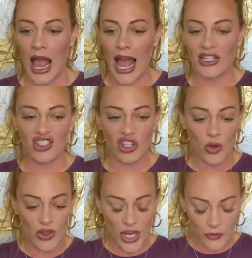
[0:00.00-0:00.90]
And so
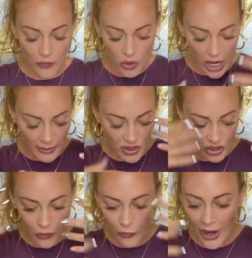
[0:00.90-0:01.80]
therefore I'm
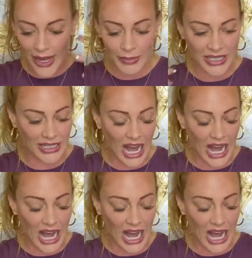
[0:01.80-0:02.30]
so fragmented,